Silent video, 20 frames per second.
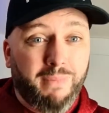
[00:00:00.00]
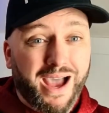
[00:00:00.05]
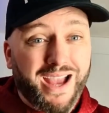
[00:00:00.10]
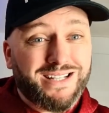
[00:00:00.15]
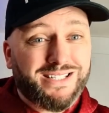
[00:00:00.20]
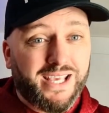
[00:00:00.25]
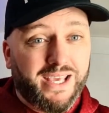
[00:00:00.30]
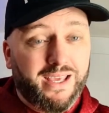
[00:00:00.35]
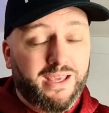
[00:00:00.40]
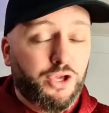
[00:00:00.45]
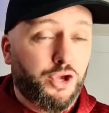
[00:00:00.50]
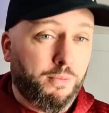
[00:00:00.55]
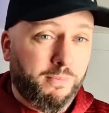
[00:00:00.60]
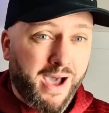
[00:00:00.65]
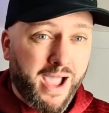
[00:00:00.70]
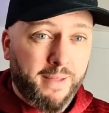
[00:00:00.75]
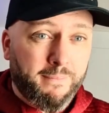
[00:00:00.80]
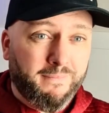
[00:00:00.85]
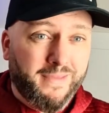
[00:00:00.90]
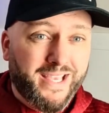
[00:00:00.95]
might hit, you
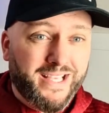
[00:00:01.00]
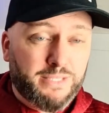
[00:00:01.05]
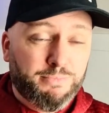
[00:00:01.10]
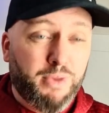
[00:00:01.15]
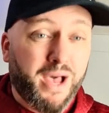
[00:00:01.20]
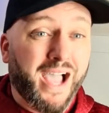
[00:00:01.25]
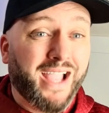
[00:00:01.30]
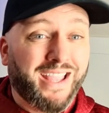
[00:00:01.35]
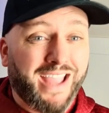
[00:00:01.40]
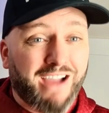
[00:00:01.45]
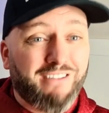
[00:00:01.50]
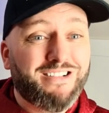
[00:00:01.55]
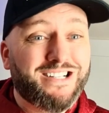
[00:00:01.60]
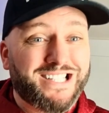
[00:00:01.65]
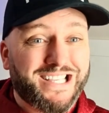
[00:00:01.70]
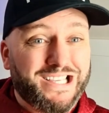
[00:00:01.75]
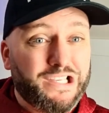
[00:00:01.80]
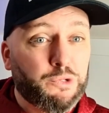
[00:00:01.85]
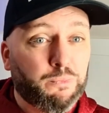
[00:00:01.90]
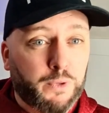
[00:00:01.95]
might miss, but I
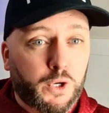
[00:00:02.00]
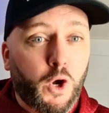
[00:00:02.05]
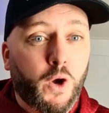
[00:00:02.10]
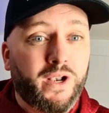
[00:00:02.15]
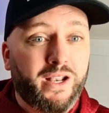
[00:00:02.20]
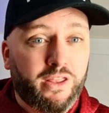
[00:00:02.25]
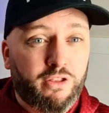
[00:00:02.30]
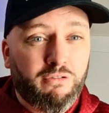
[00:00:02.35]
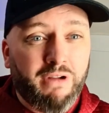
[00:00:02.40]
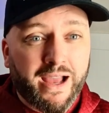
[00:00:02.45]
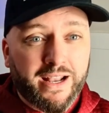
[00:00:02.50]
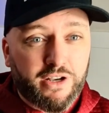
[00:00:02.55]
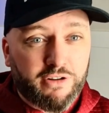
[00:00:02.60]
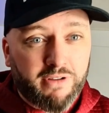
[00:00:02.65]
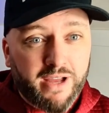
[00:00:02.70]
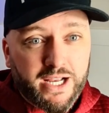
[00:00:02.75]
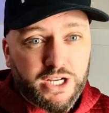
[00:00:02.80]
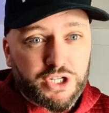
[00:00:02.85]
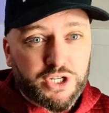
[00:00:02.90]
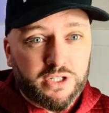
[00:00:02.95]
guarantee you'll be going in the right
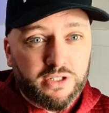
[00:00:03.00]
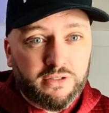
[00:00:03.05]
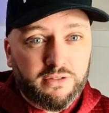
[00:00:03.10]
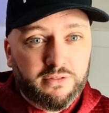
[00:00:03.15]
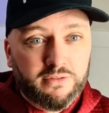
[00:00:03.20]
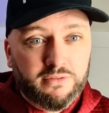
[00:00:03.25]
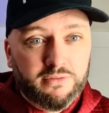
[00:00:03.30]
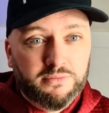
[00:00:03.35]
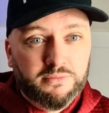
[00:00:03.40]
direction.